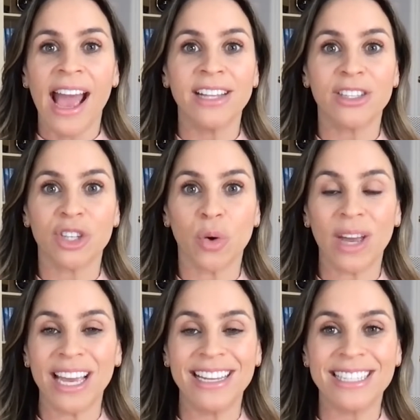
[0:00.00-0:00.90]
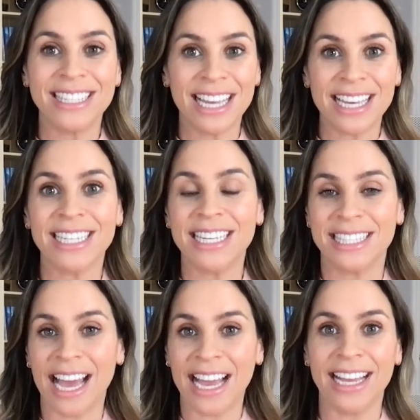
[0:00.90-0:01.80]
And so in 60
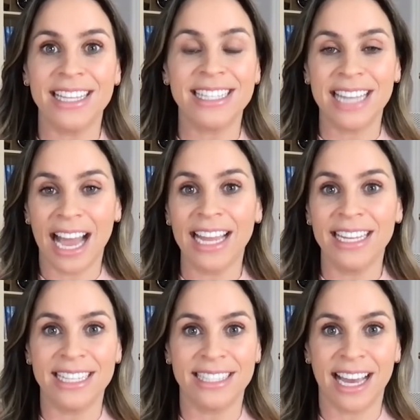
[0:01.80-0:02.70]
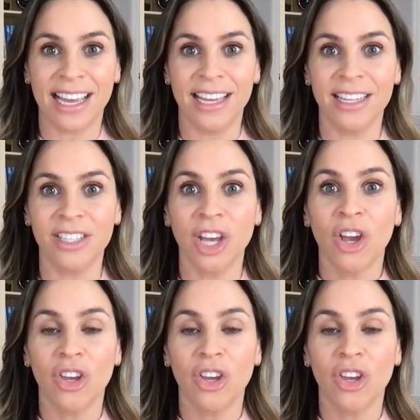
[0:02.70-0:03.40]
seconds, 90 seconds,